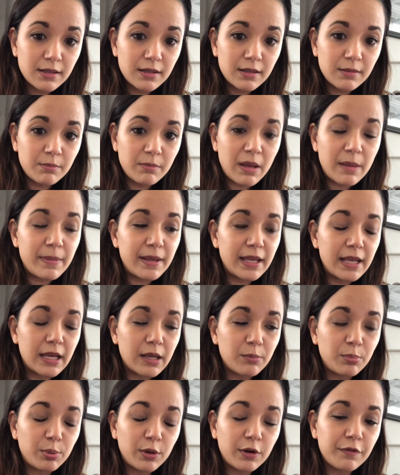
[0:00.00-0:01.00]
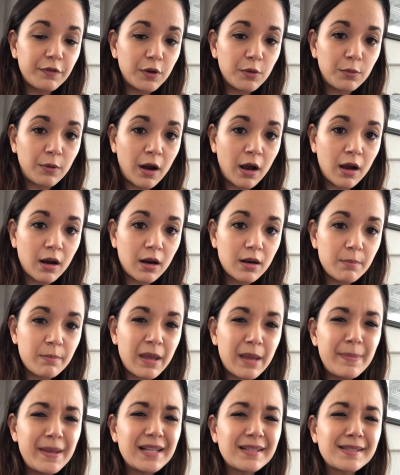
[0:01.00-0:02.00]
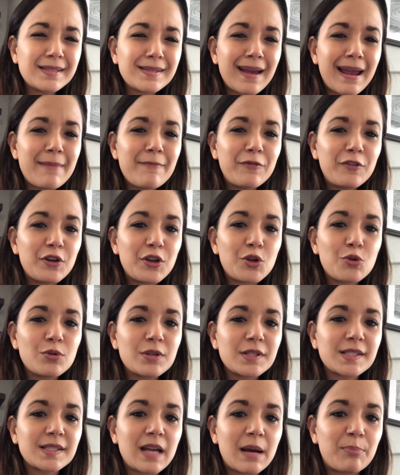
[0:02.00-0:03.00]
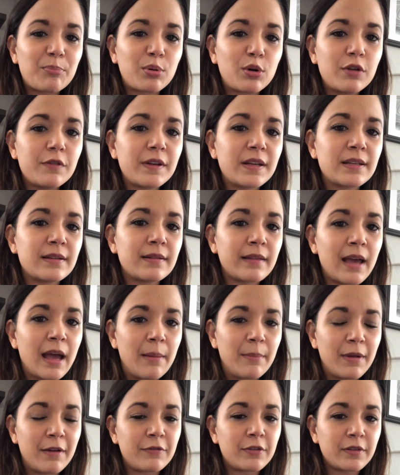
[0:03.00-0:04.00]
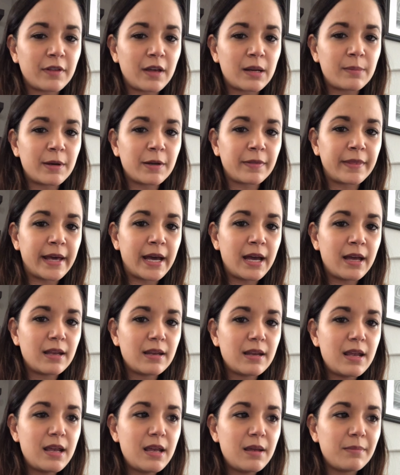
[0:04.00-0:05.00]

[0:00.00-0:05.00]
Maybe he could prove you wrong. Maybe it's time for you to stop proving to them. Ever thought about that?